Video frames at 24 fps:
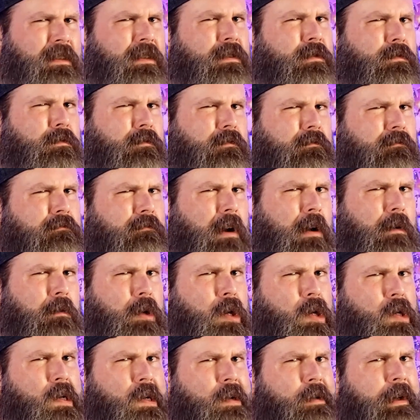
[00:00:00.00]
is what
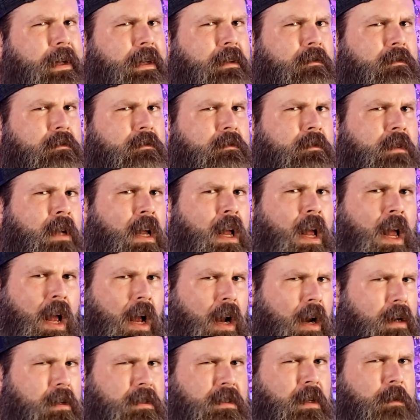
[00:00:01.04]
we're doing,
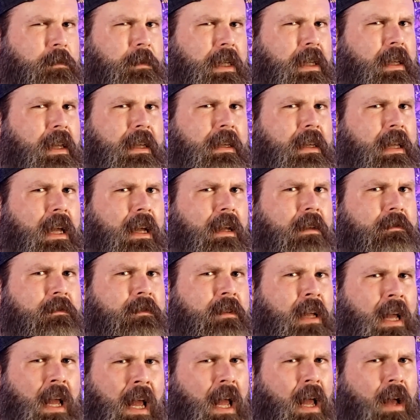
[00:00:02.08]
or something like that.
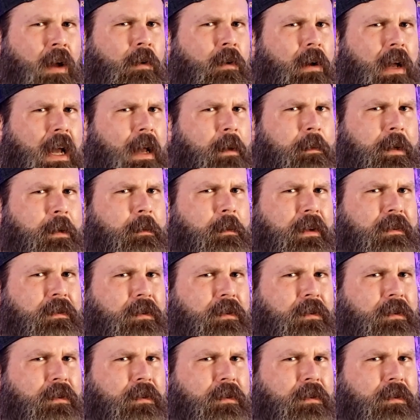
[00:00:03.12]
What happened to my